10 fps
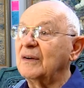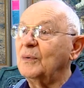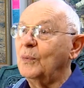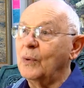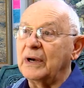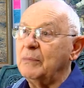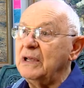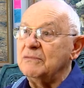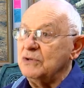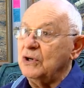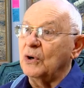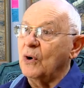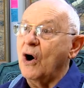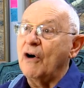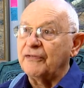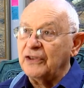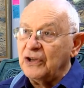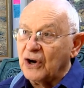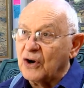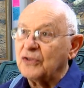what it means, off the
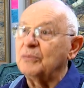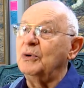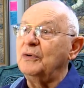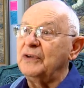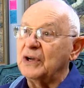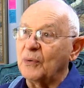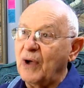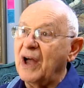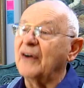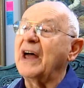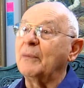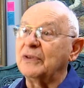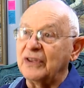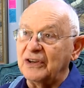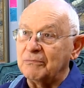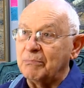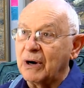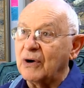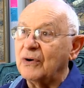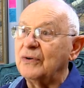earth, moving around. I would think of
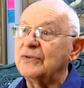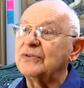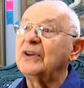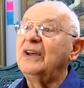birds.